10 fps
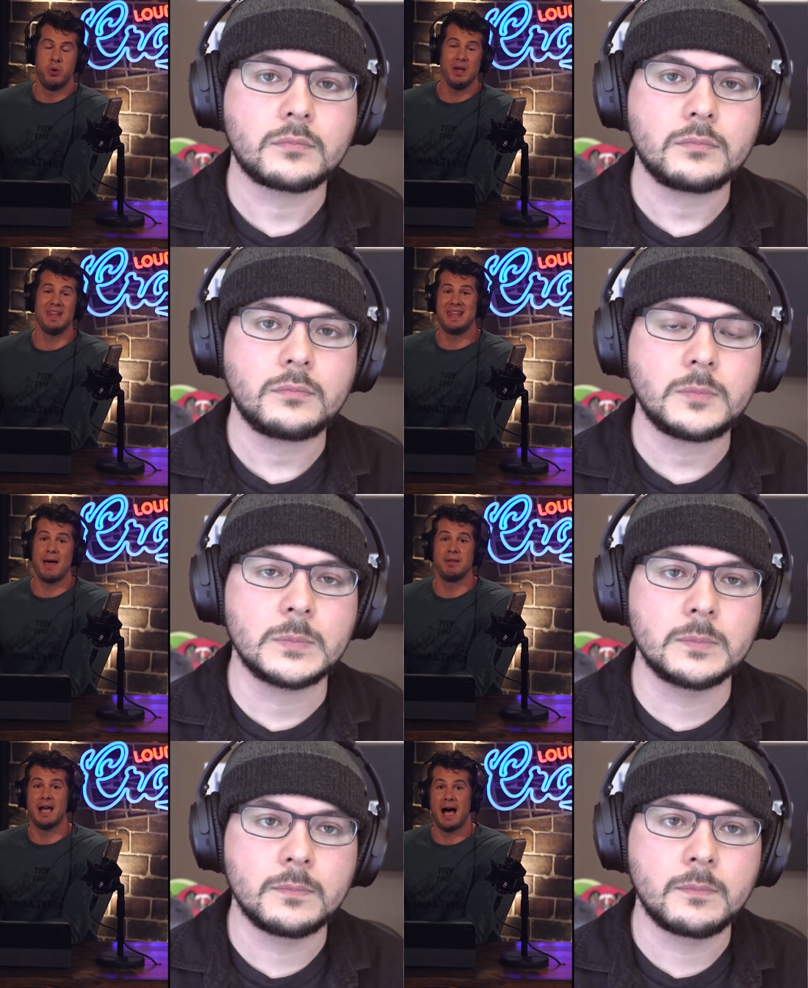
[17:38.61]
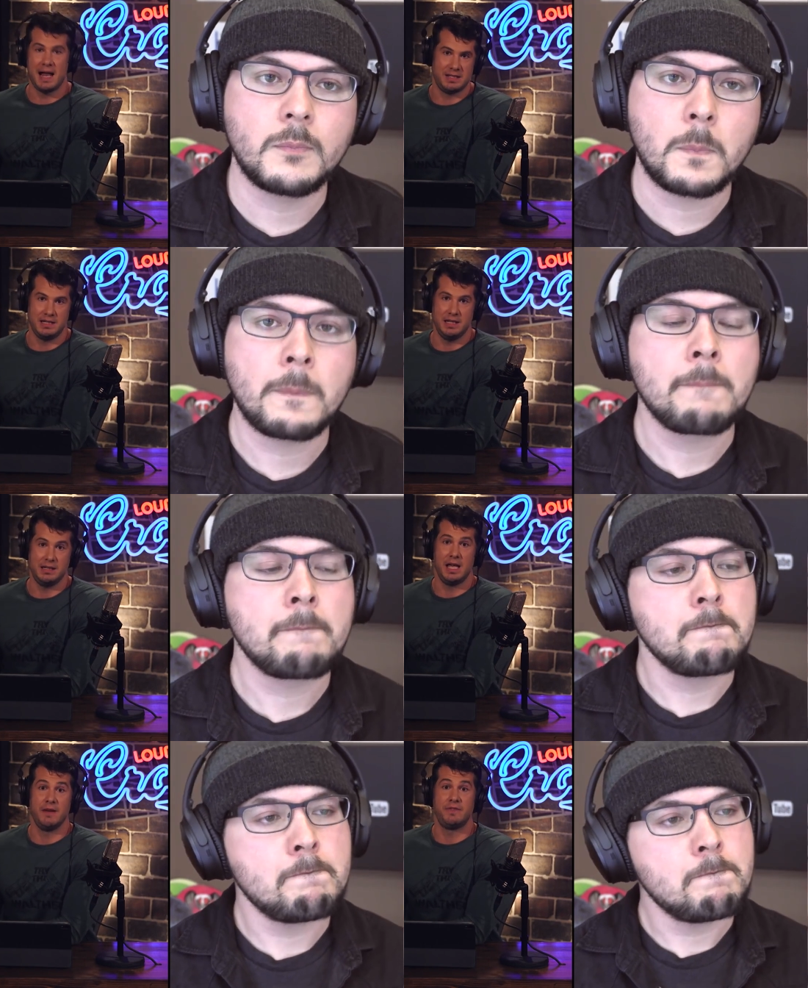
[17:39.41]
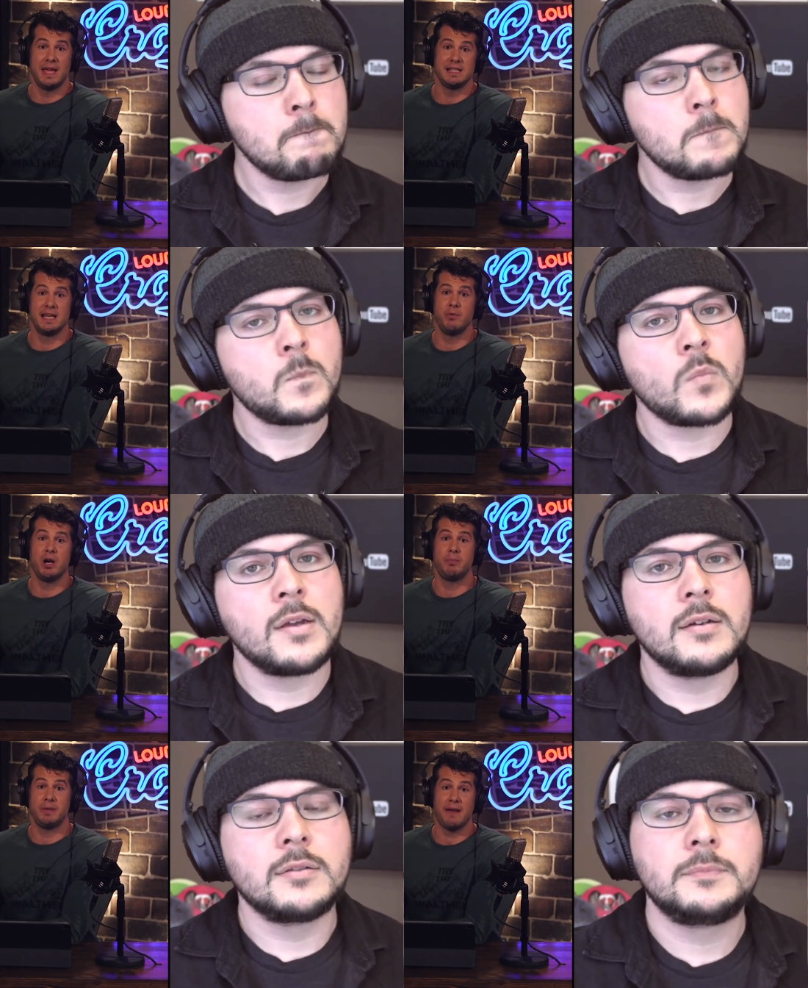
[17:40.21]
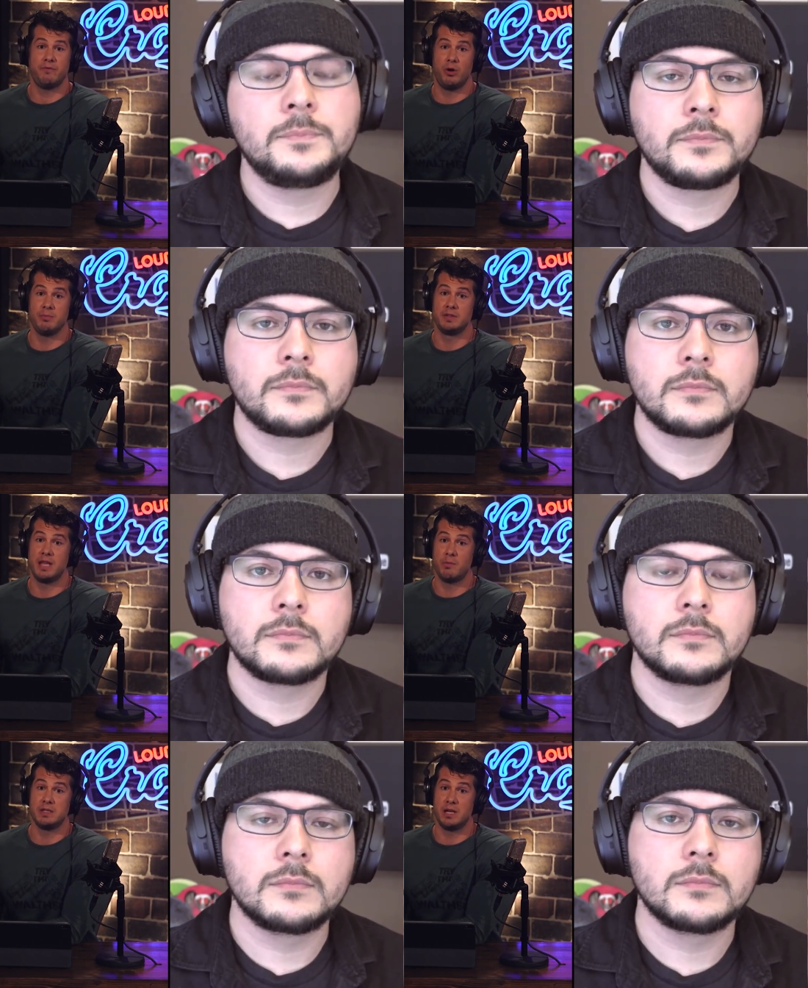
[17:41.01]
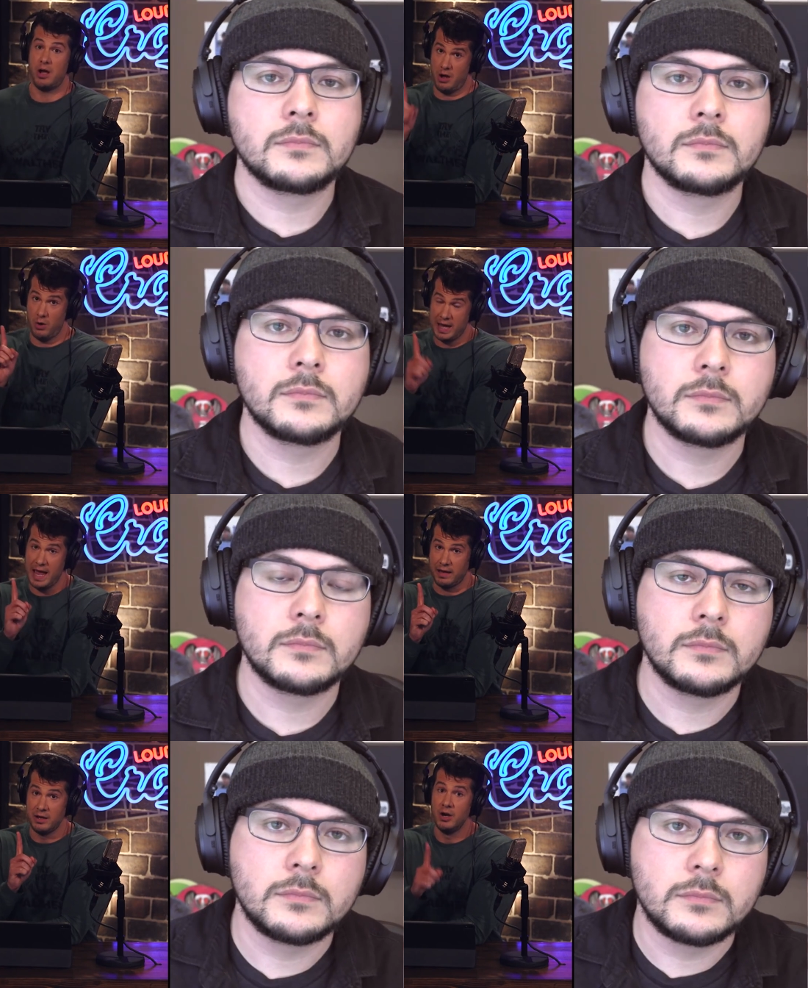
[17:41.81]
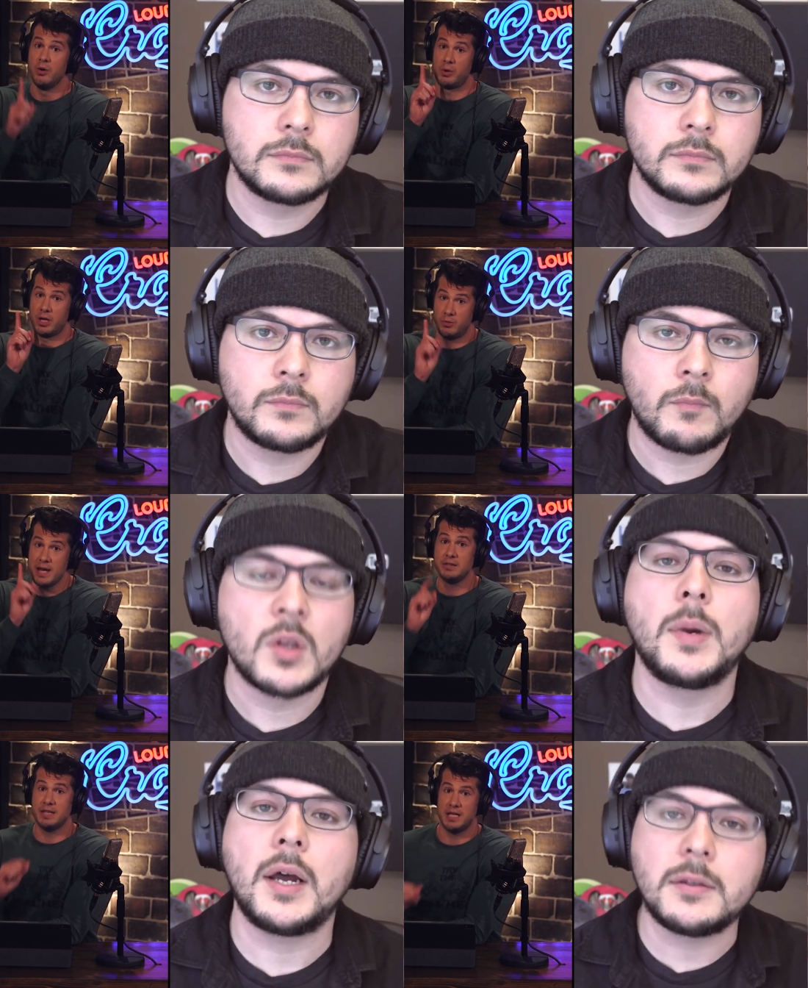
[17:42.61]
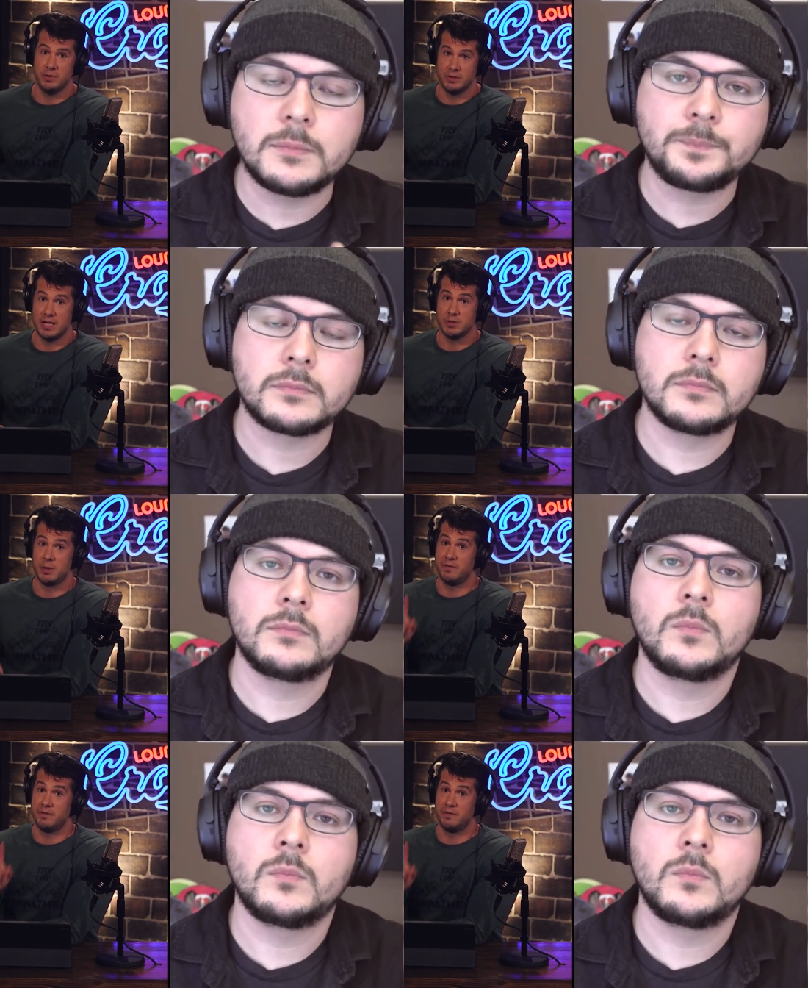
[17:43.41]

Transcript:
Speaker 1: Put them in the hot seat, and if they say we are platforms, then we say okay. We're going to regulate but, you as such.